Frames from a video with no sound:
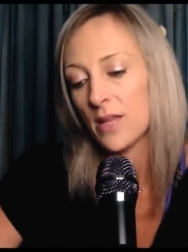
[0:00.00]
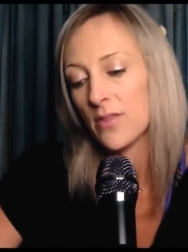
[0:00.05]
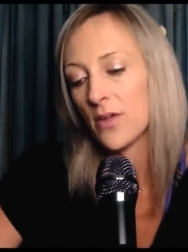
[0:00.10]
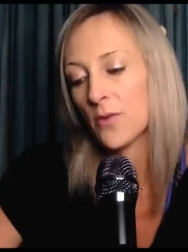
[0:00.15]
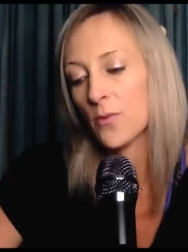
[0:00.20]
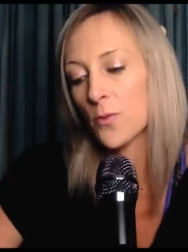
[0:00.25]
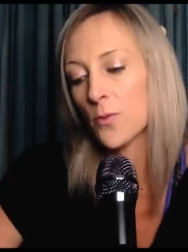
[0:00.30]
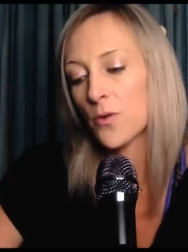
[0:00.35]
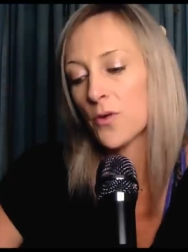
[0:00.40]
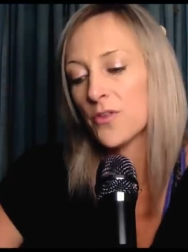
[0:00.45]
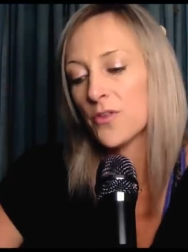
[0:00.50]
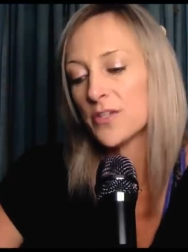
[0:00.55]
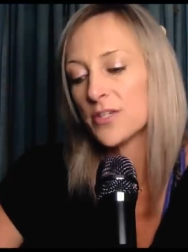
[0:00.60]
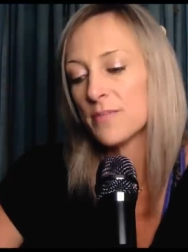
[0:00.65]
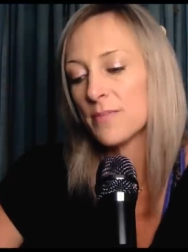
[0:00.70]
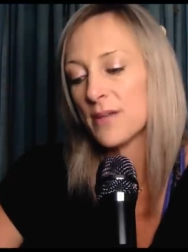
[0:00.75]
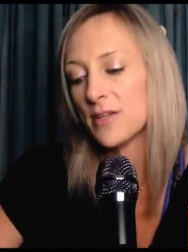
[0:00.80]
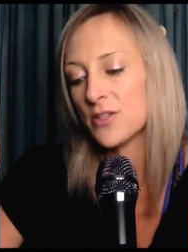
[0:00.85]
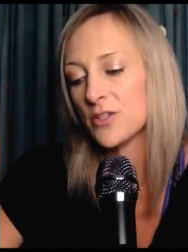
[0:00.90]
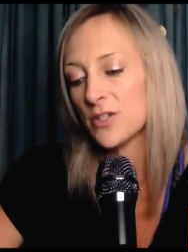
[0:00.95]
They rule the
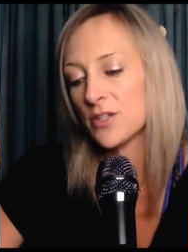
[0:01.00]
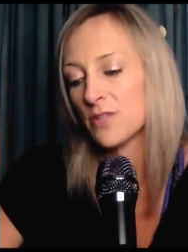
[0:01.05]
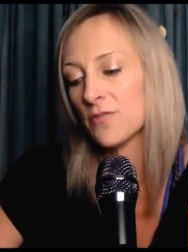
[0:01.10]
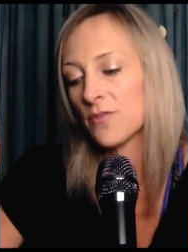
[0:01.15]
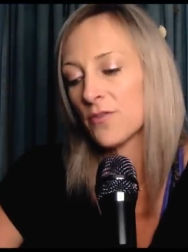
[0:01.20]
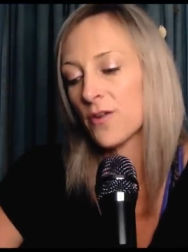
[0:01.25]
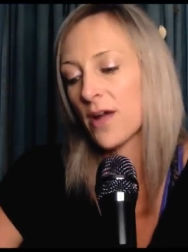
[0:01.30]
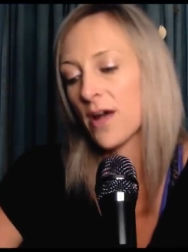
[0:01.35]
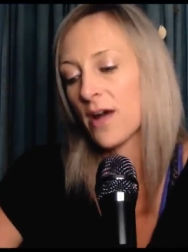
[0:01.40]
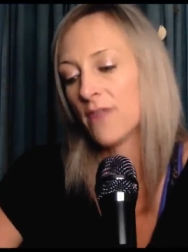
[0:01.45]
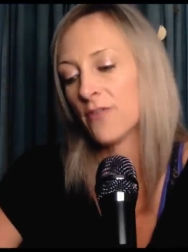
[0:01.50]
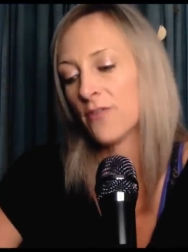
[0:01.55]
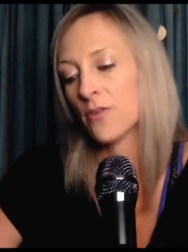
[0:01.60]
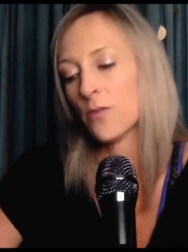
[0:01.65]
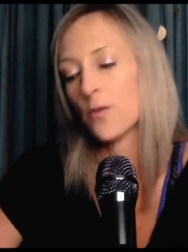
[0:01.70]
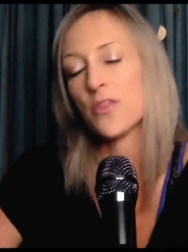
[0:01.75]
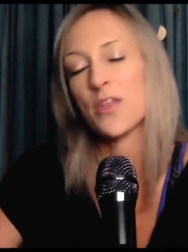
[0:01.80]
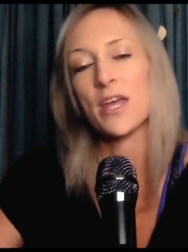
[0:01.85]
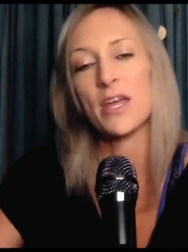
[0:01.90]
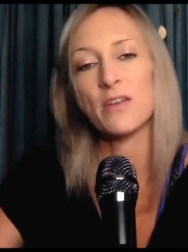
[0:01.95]
dimension
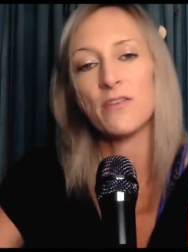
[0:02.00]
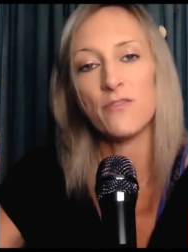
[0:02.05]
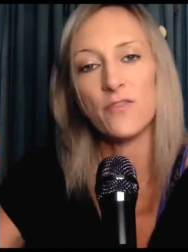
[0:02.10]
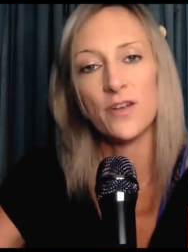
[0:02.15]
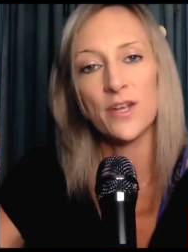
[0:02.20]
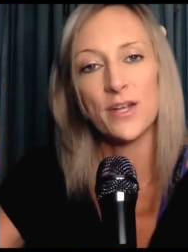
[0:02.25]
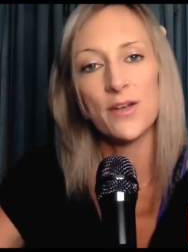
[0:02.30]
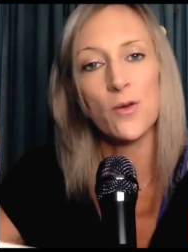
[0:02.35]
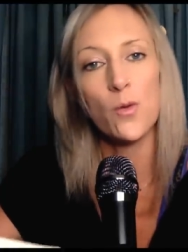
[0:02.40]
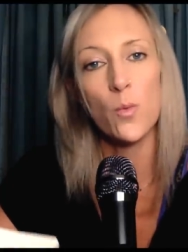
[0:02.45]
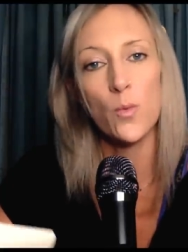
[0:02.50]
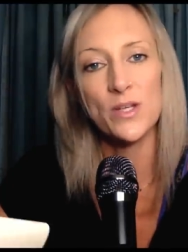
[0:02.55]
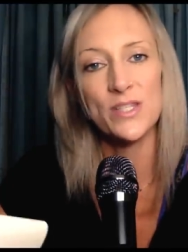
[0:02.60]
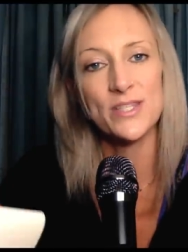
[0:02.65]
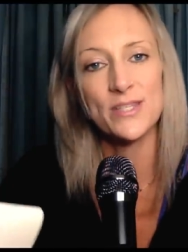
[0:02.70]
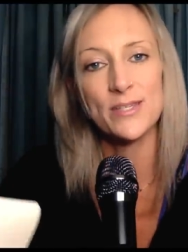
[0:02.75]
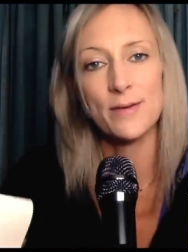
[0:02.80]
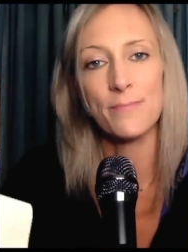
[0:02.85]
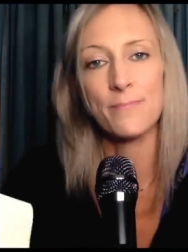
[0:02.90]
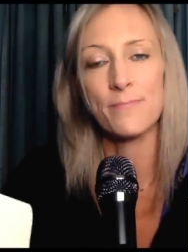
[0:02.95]
forever with infinite
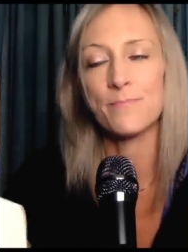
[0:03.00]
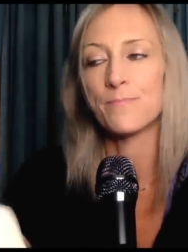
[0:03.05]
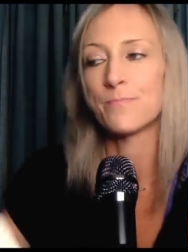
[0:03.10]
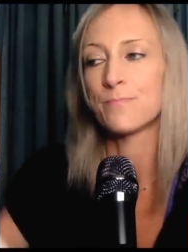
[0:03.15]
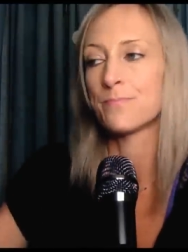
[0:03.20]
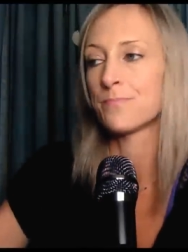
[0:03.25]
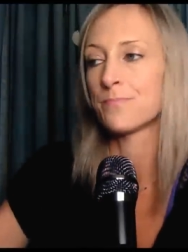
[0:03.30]
wisdom.